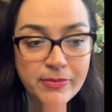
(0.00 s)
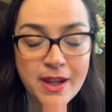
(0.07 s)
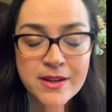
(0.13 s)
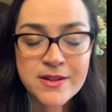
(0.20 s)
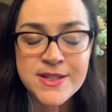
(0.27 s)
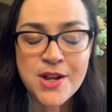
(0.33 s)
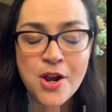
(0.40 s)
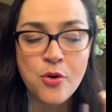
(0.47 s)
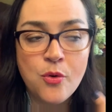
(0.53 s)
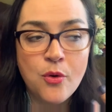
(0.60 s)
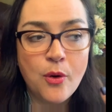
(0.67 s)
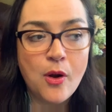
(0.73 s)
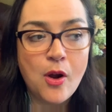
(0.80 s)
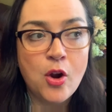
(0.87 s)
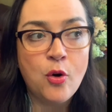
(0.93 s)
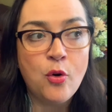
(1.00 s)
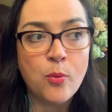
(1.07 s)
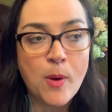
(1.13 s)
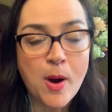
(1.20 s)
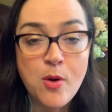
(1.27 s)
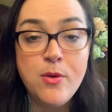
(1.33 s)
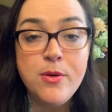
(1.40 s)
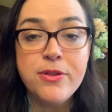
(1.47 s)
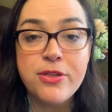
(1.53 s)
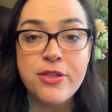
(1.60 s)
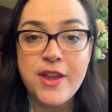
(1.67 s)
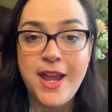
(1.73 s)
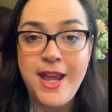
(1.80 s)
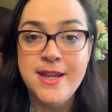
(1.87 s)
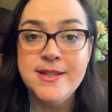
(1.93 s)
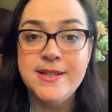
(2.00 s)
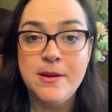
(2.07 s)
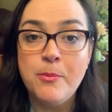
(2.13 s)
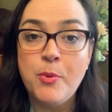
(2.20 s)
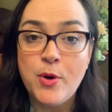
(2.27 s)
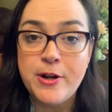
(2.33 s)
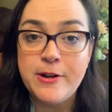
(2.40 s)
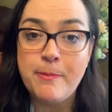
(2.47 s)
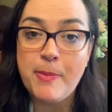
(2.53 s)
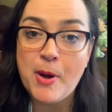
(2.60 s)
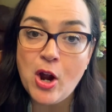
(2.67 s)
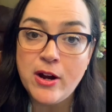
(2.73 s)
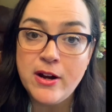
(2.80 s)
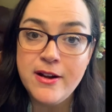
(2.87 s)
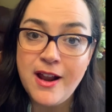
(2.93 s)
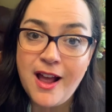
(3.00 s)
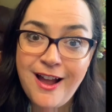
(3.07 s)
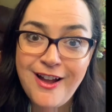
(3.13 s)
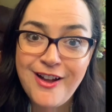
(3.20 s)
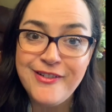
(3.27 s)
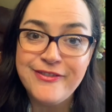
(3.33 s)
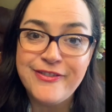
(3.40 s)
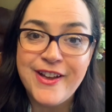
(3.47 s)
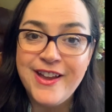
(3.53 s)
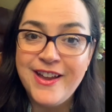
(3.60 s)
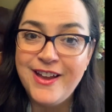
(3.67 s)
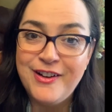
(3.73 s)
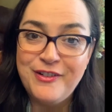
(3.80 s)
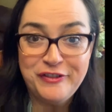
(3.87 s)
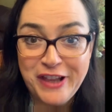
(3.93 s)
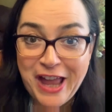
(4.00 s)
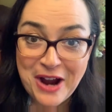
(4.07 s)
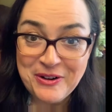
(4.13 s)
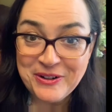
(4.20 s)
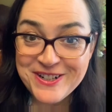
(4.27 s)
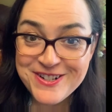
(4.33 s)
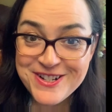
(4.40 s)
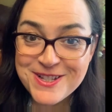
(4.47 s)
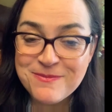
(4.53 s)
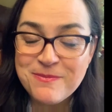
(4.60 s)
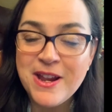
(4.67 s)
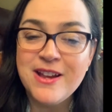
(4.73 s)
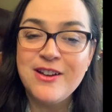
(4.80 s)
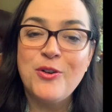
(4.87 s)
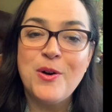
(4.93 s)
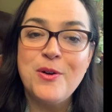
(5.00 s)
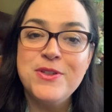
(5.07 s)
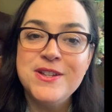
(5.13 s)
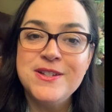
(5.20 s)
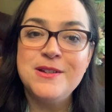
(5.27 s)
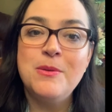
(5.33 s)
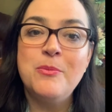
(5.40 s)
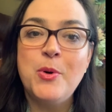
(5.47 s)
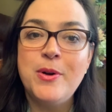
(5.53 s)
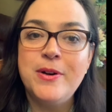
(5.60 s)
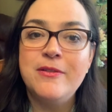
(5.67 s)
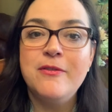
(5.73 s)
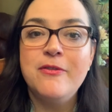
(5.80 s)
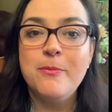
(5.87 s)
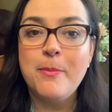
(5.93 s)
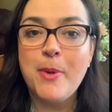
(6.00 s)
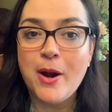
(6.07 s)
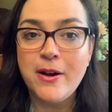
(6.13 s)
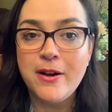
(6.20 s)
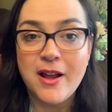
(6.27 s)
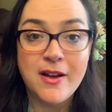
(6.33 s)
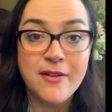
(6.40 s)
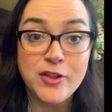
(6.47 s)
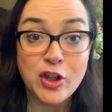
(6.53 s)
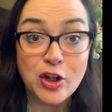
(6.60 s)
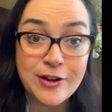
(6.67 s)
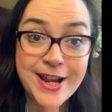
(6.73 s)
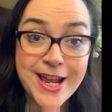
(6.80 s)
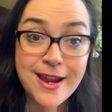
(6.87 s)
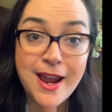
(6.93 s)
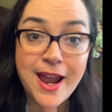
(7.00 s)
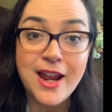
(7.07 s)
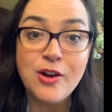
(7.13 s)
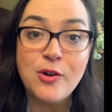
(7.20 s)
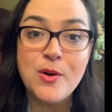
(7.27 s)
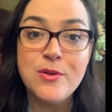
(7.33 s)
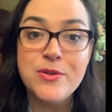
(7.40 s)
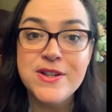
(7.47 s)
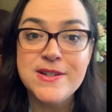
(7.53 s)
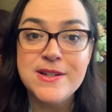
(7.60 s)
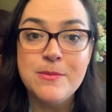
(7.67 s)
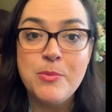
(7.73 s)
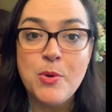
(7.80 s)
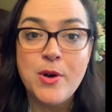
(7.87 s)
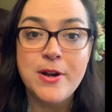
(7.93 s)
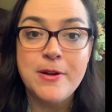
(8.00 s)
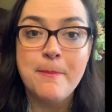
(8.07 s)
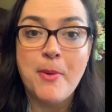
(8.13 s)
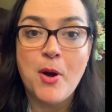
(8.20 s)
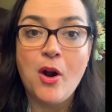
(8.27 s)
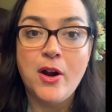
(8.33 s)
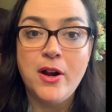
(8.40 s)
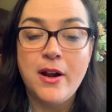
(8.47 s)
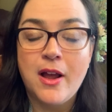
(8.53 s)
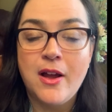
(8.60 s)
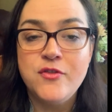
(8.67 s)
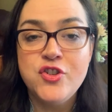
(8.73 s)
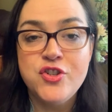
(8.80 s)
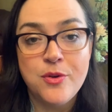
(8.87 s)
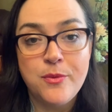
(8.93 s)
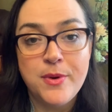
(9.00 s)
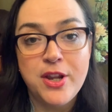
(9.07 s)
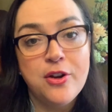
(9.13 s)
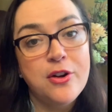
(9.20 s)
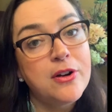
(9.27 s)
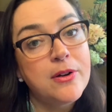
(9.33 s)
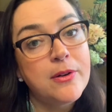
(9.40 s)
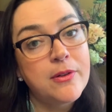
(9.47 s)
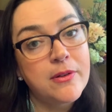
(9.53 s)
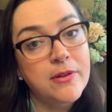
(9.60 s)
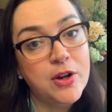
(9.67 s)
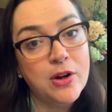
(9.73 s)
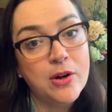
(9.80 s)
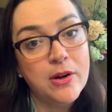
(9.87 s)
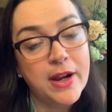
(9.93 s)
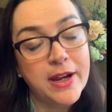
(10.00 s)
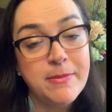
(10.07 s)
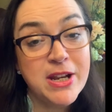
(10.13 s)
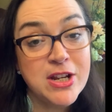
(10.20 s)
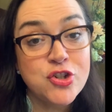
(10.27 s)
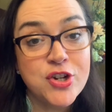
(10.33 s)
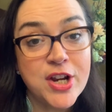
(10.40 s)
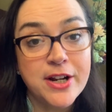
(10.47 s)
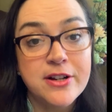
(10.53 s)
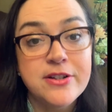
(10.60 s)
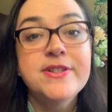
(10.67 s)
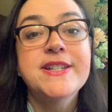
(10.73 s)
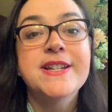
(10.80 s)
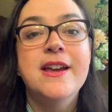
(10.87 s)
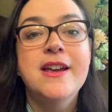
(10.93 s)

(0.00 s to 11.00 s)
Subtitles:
So growth is an important part of flowers, and growth is an important part of learning, and growth is an important part of showing your administrators